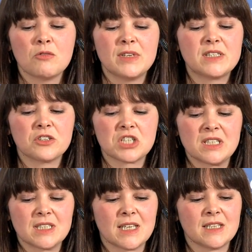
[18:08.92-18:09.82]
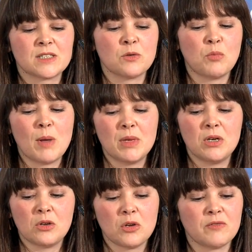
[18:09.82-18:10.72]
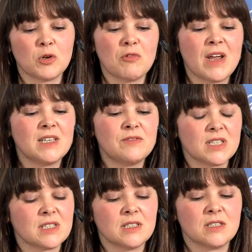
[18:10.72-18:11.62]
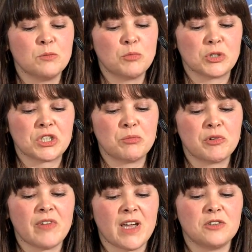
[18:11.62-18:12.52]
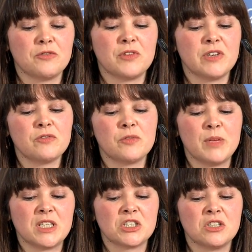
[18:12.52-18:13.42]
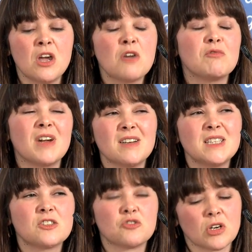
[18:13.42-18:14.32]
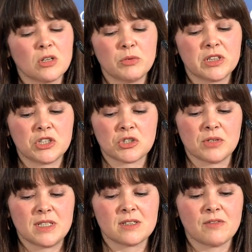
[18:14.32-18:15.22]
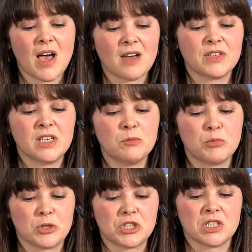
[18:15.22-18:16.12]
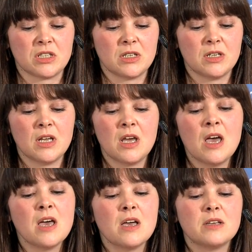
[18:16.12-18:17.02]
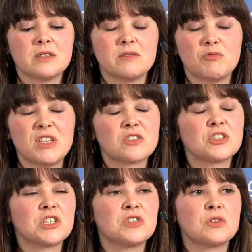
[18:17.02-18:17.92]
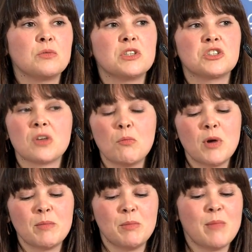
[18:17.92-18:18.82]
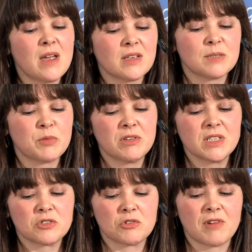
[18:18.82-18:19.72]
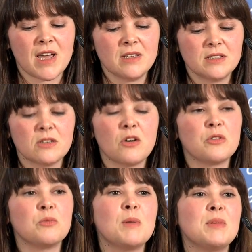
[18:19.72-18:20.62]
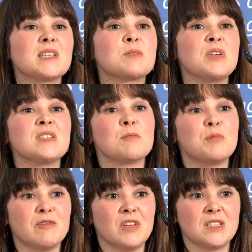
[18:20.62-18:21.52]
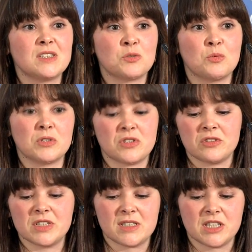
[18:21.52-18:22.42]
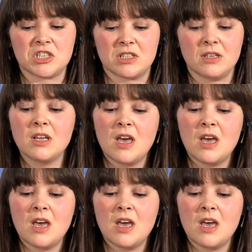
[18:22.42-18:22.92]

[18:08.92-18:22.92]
Research indicates that women who have already visited an abortion provider for information rarely struggle with the choice of having an abortion. Research has shown that some women may experience regret, other women experience ambivalence towards their decision.